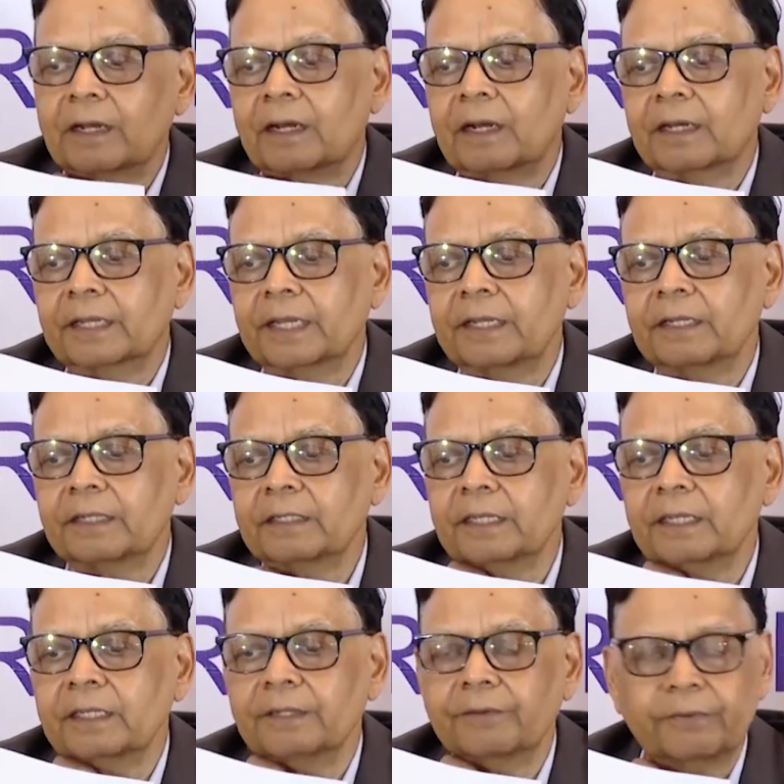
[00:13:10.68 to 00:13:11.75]
again,
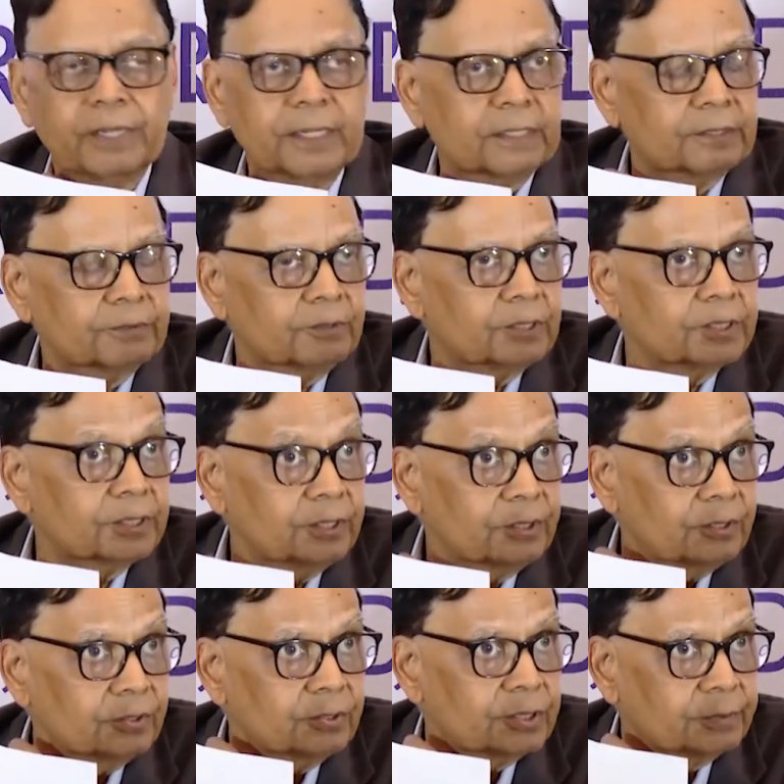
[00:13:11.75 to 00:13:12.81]
the weight was
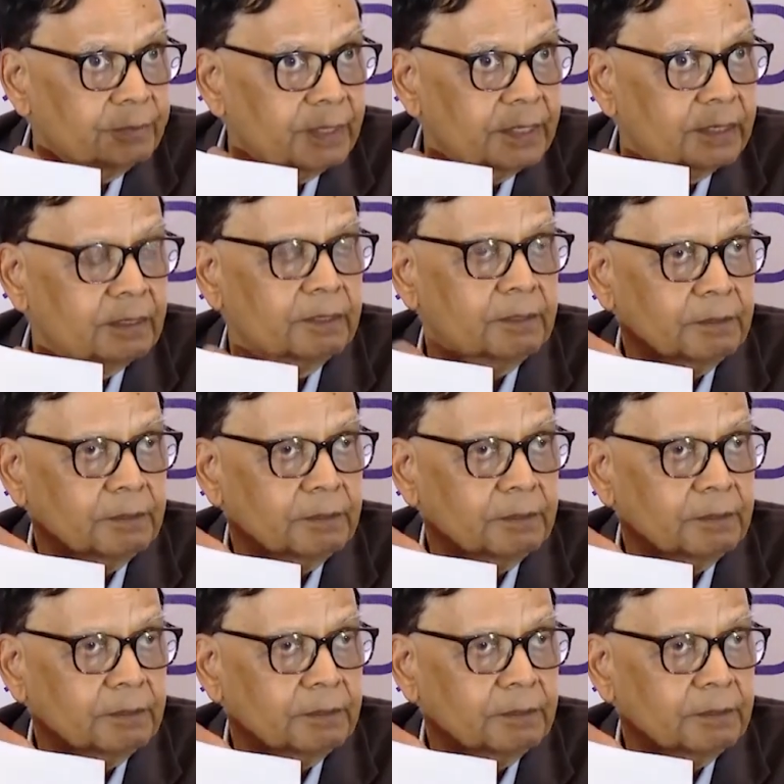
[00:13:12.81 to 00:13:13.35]
reduced by,